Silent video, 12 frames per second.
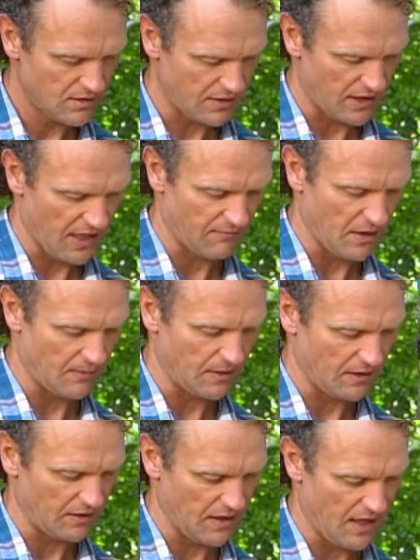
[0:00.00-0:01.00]
and I have
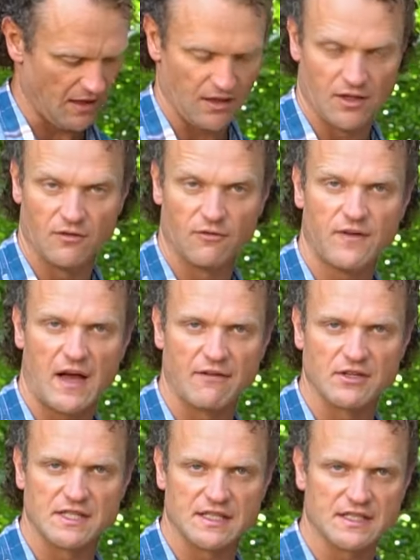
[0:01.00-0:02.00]
maybe, I don't know, 5
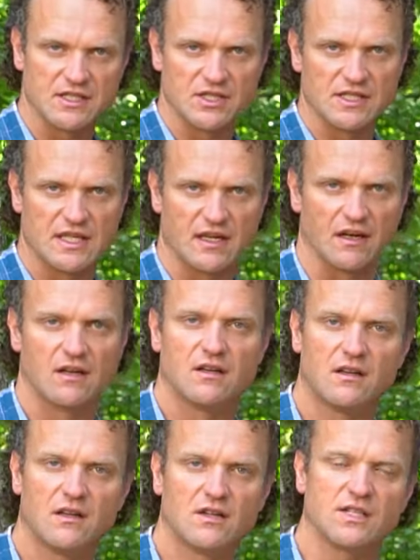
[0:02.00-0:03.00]
or 6 inches here.
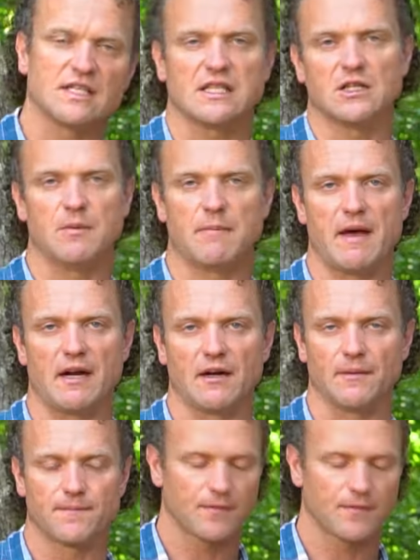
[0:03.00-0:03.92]
So that's a little bit better.